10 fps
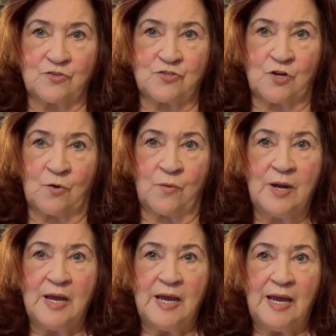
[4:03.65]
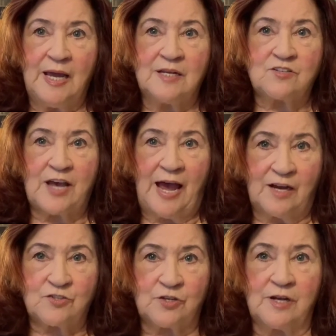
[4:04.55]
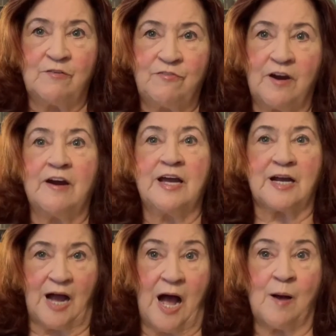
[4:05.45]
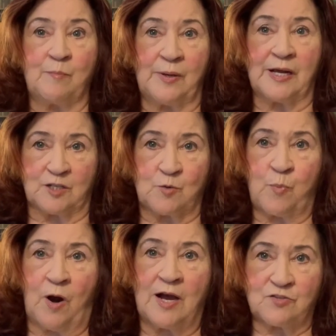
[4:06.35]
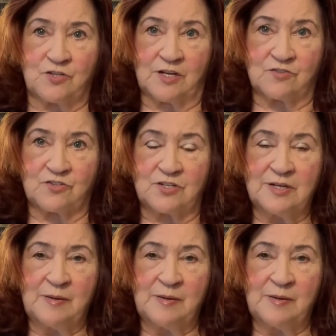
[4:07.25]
So it's actually a very complex process.